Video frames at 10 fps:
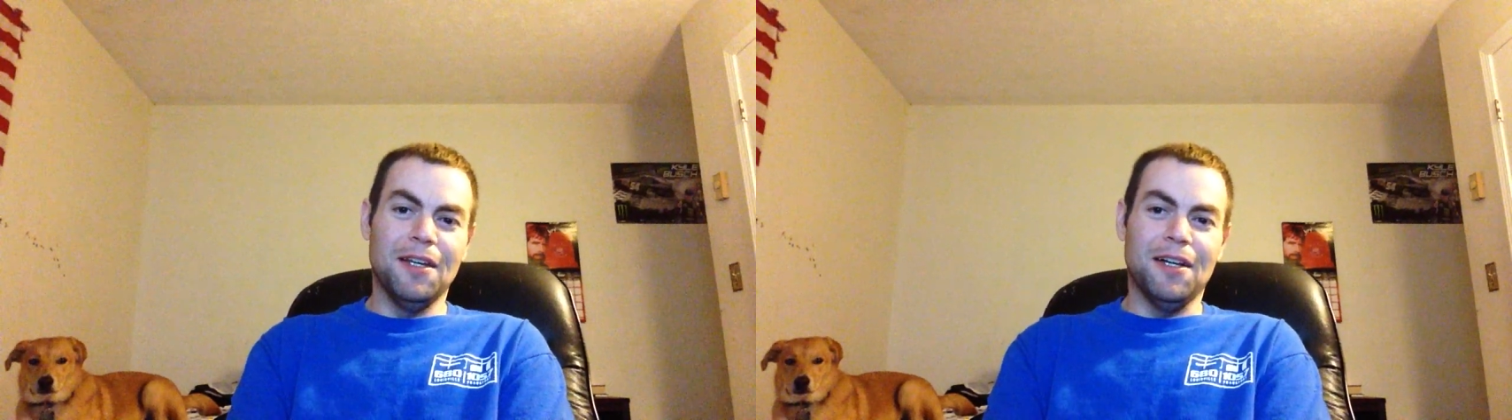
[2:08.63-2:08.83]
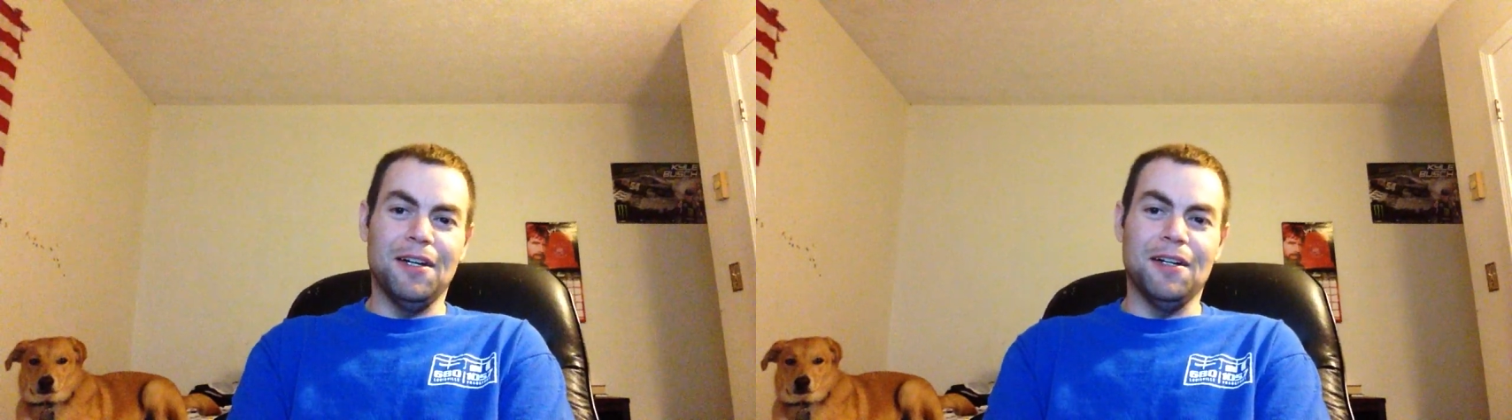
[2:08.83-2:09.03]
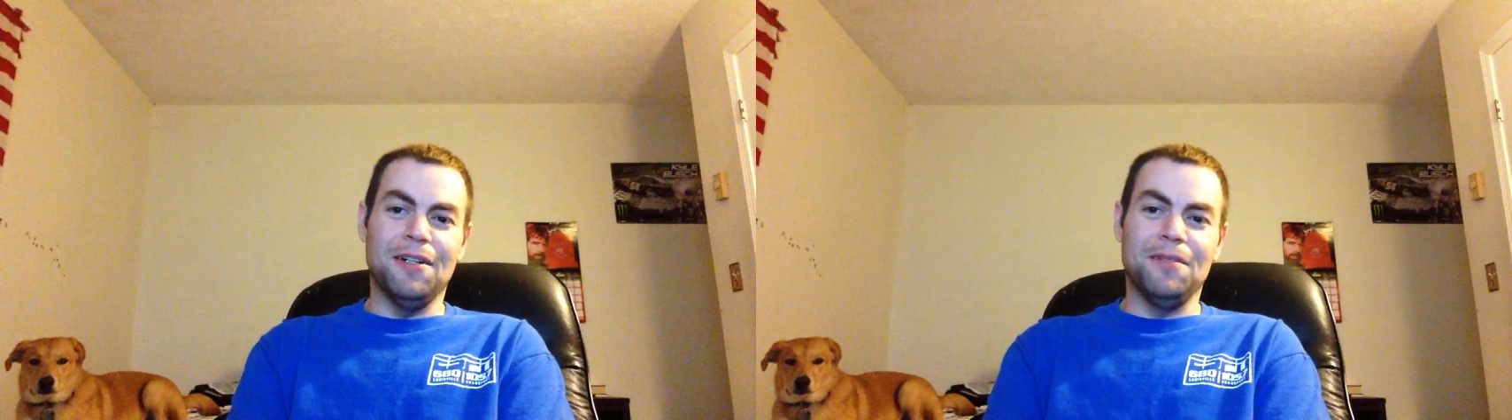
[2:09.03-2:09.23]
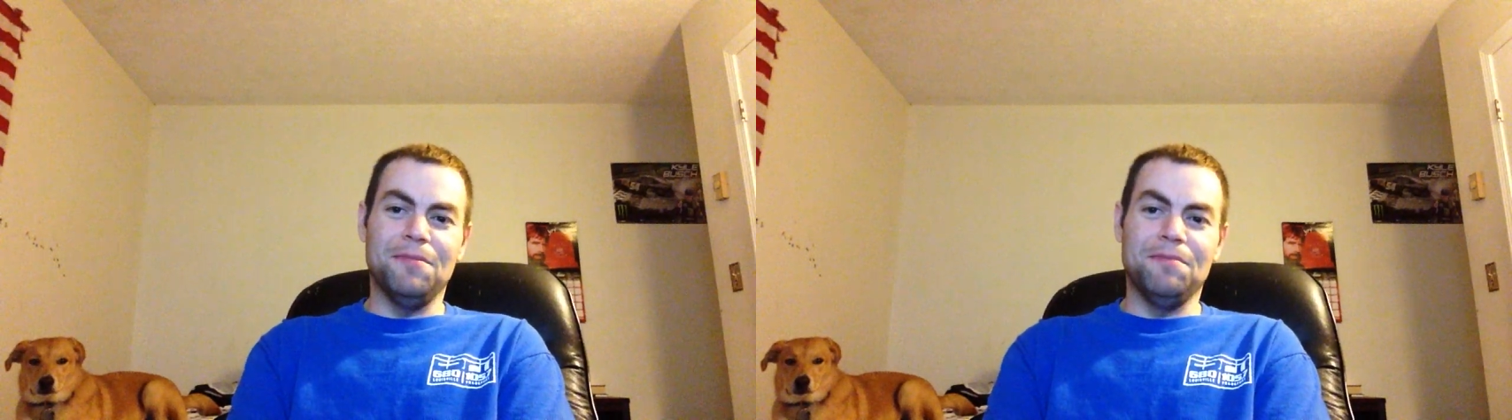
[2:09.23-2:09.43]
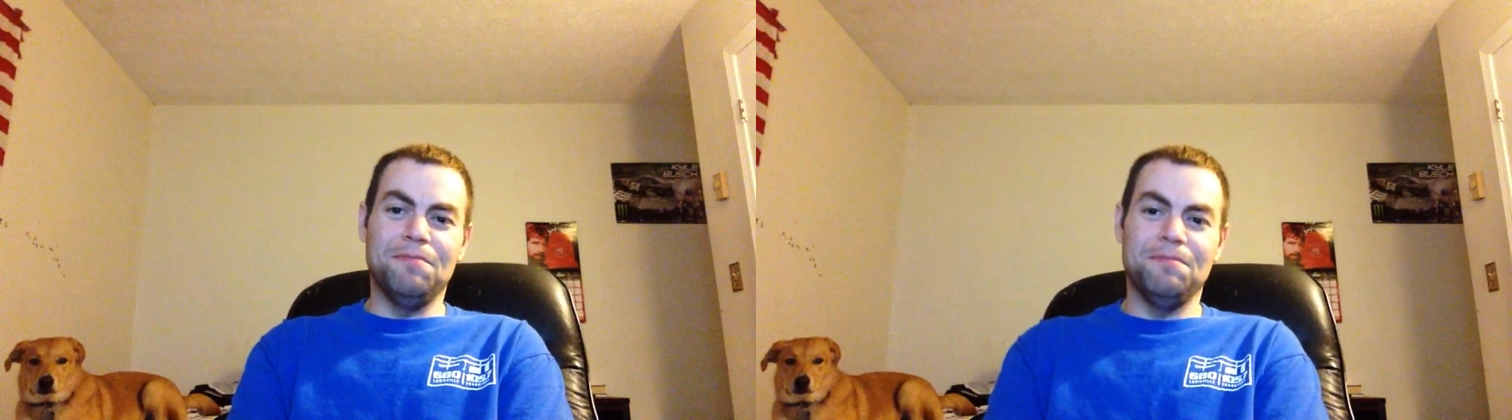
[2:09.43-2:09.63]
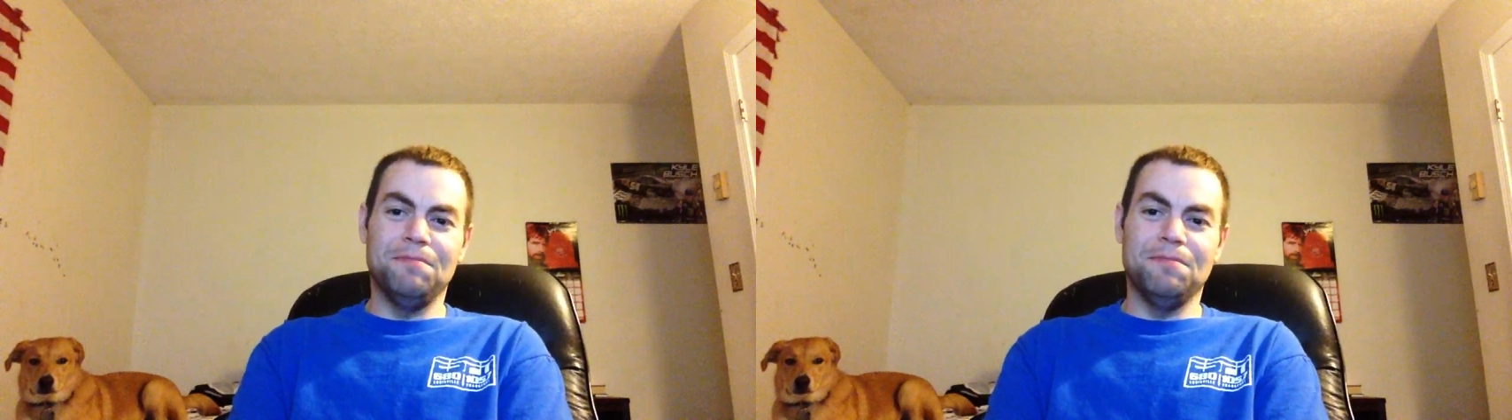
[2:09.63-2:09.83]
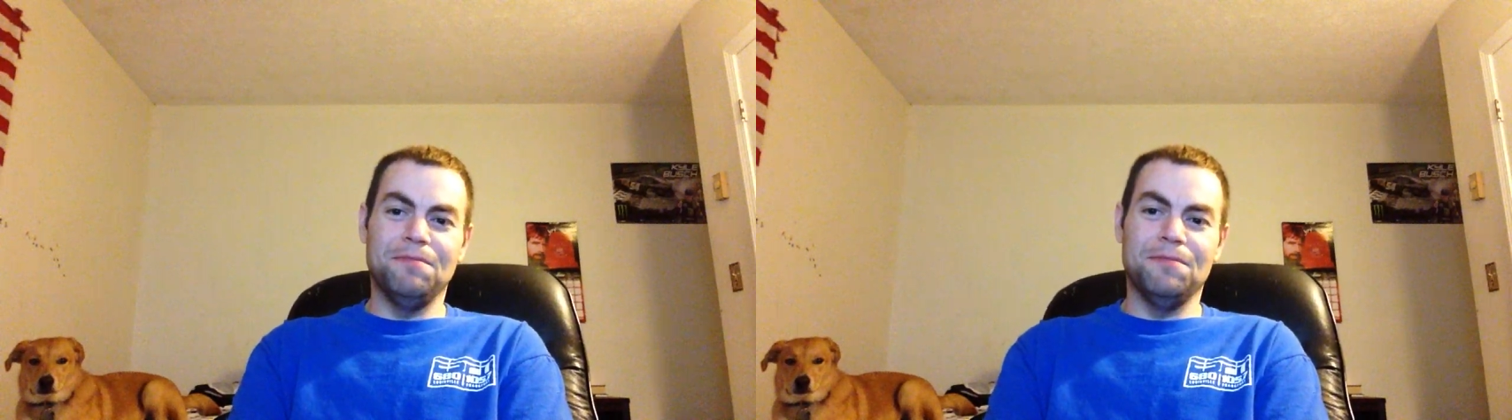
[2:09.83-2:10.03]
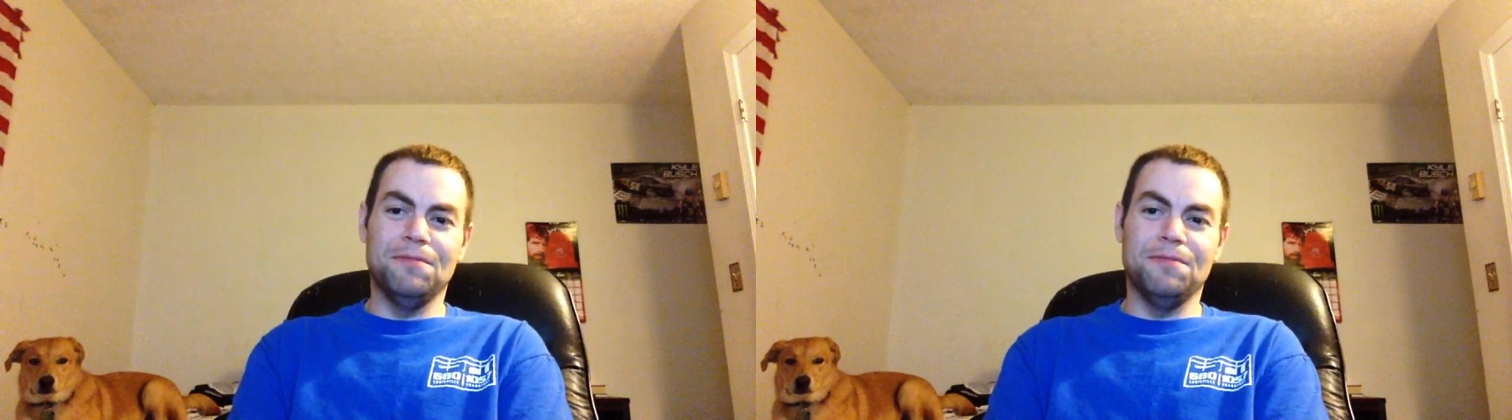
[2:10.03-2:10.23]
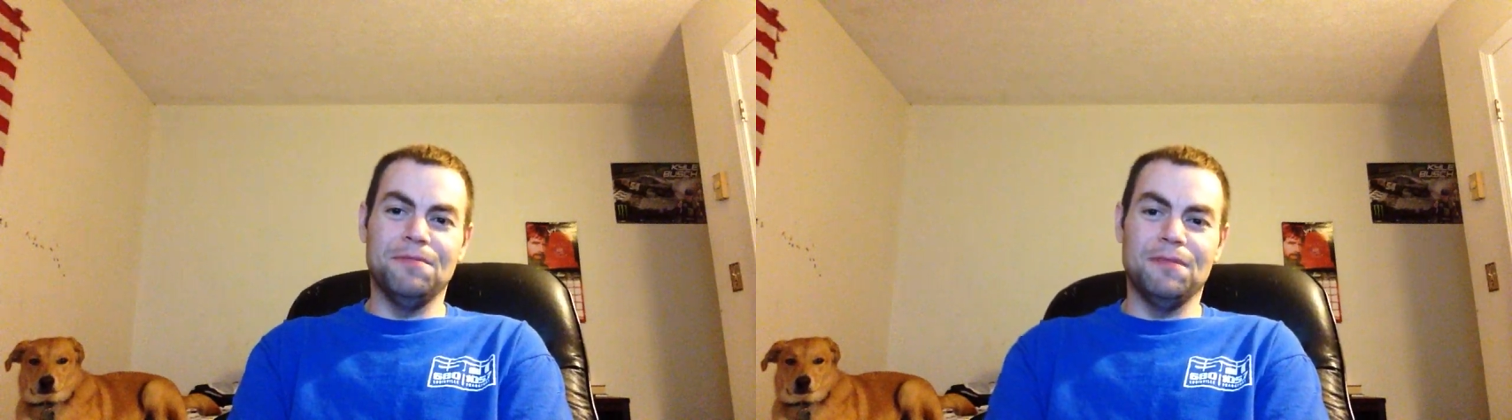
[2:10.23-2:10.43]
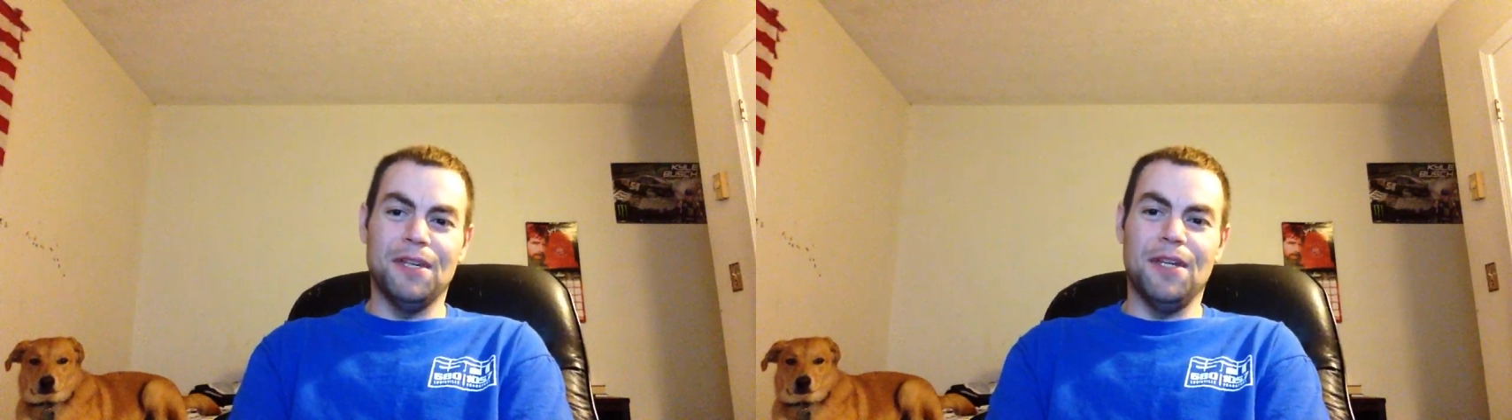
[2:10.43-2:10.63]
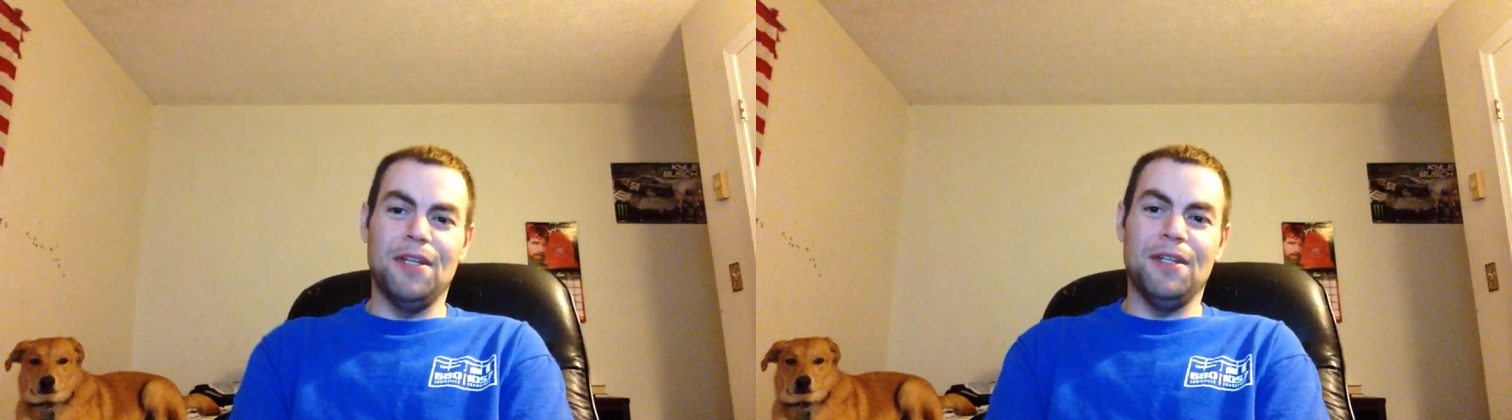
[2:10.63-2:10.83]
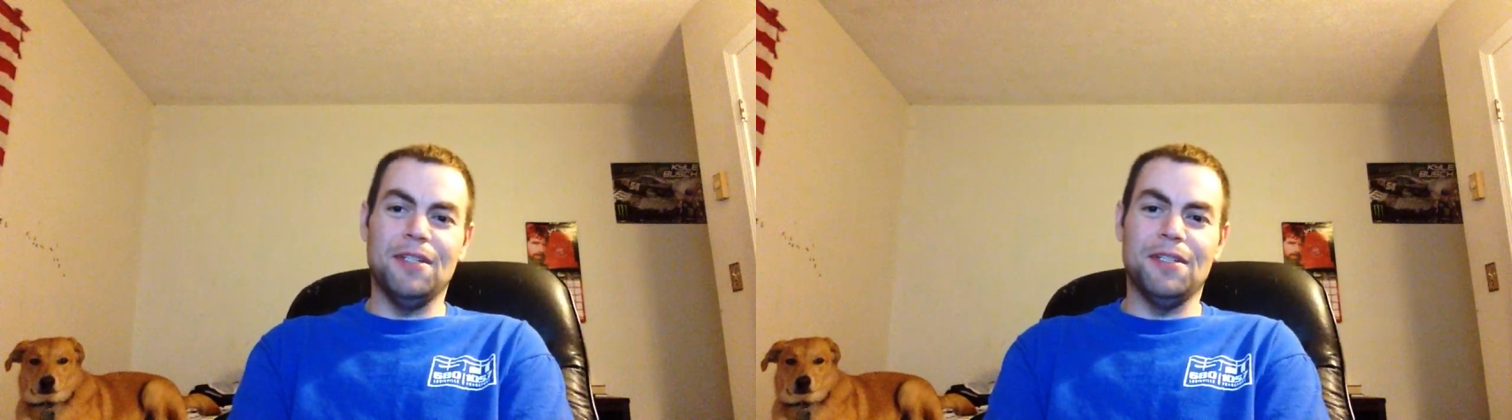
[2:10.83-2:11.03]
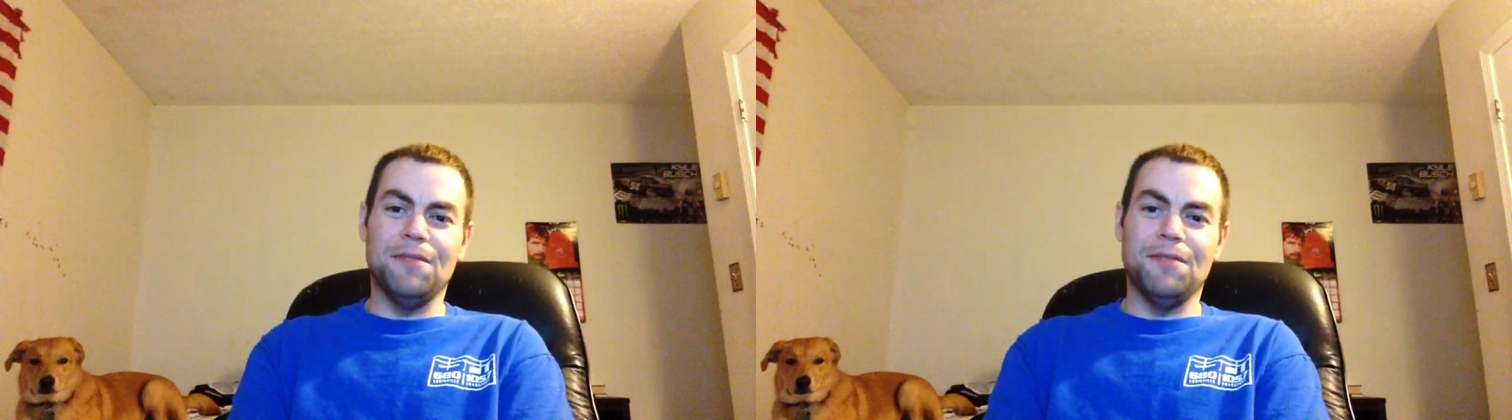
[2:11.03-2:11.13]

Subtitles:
And that's